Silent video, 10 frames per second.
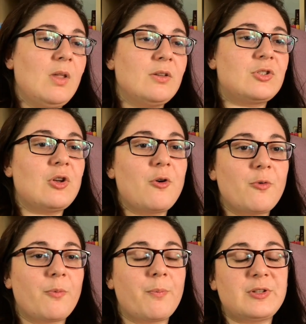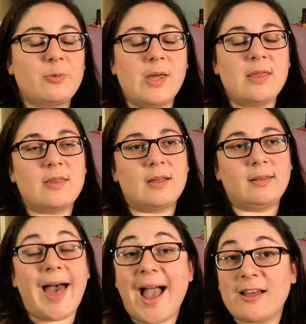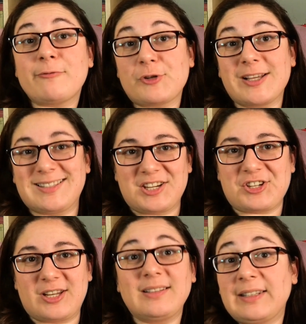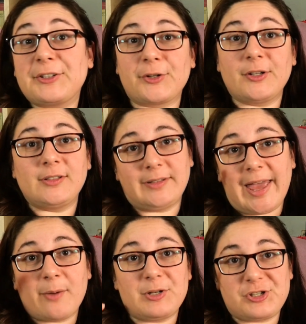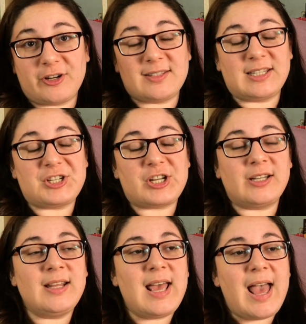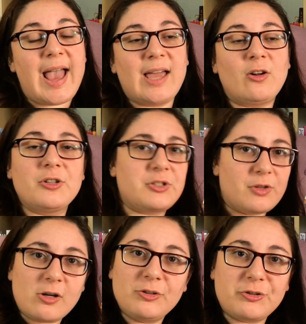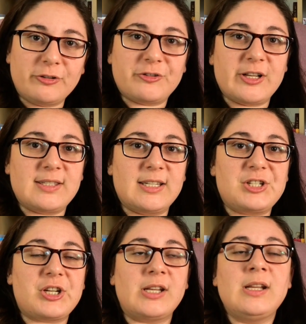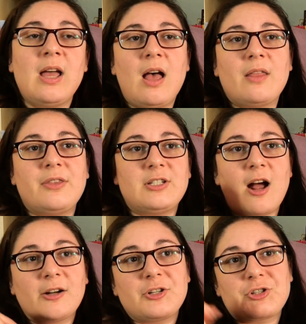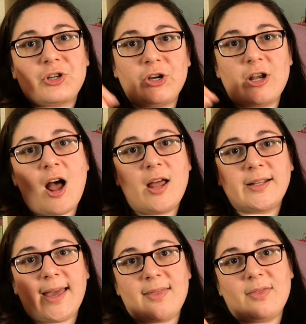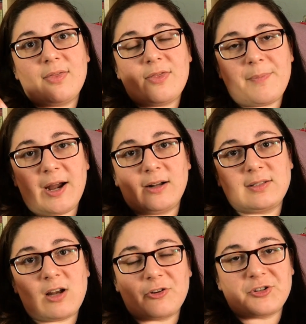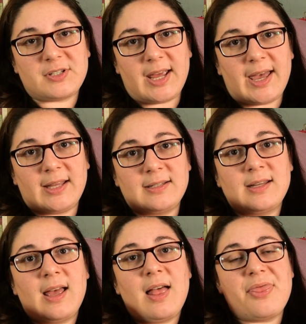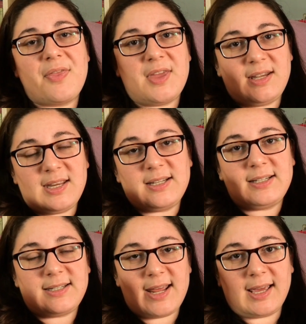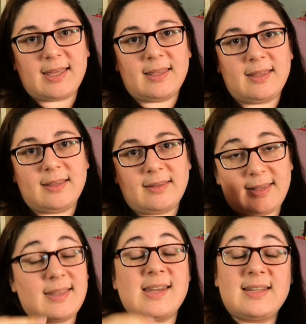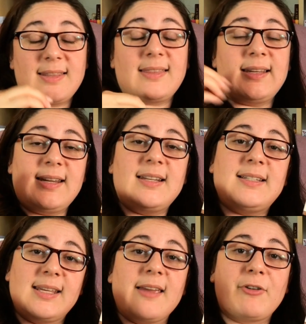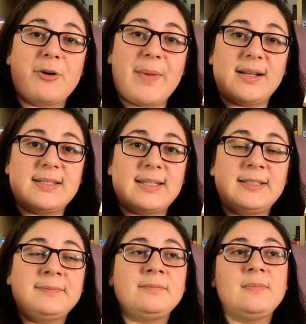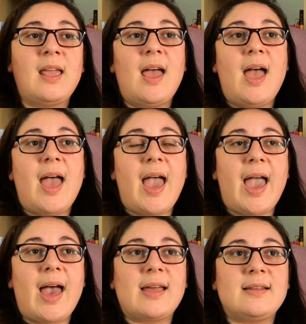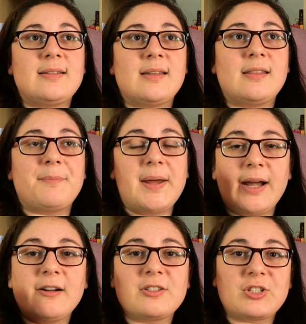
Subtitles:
So between the lack of translation, literal language translation, and also the cultural translation, the doctors could not get the parents to understand that they needed to give her medicine, and the parents